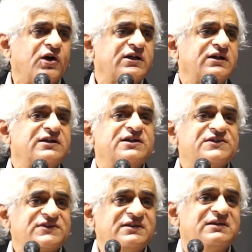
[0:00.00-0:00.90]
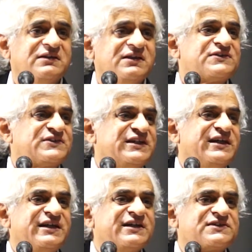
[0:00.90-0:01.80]
water is the
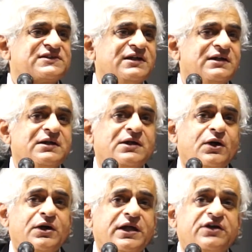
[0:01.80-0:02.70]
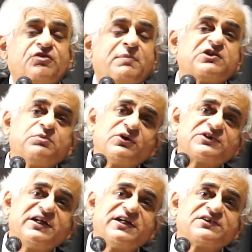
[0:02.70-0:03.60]
serious, it's much more
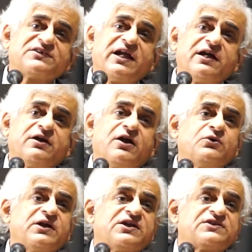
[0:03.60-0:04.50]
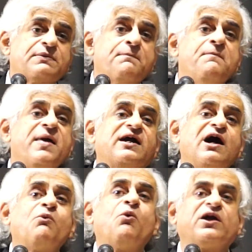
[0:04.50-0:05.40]
serious than a drought. It is a mega